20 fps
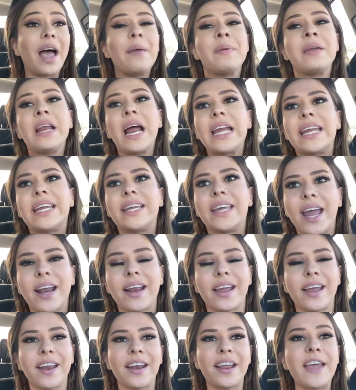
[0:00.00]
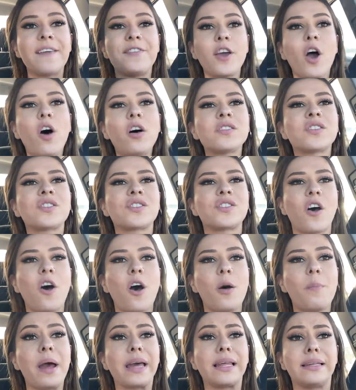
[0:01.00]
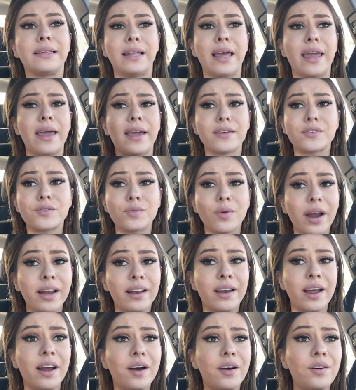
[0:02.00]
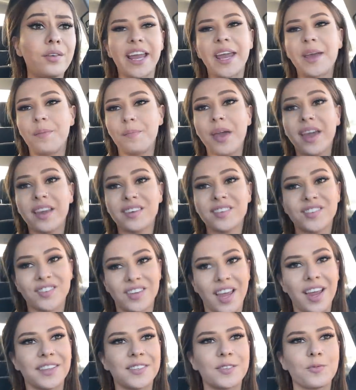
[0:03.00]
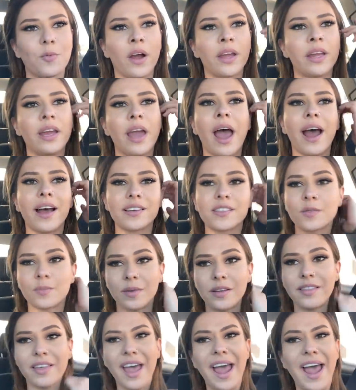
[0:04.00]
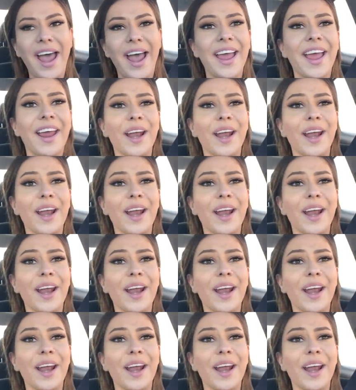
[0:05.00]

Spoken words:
I mean, I get it. If y'all saw my legs right now, like it makes sense why he asked me that.